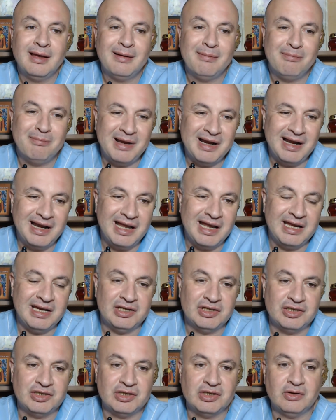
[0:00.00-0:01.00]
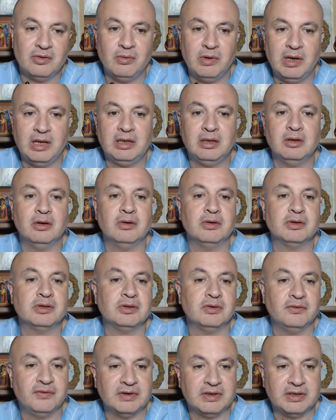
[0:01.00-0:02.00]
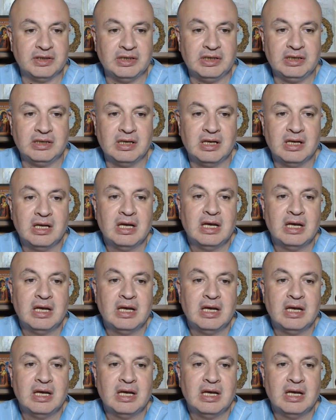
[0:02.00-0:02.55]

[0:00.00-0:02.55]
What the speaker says: malaise, weight loss or fatigue,